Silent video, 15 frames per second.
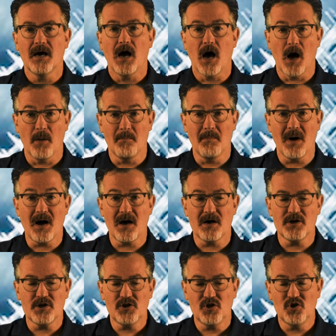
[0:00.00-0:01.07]

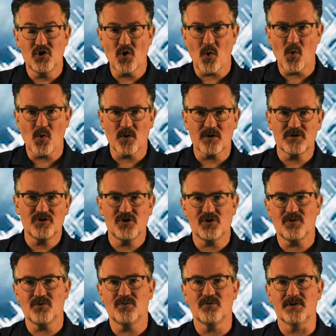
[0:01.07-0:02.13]
among your
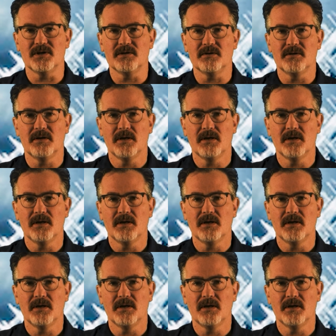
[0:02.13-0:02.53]
children.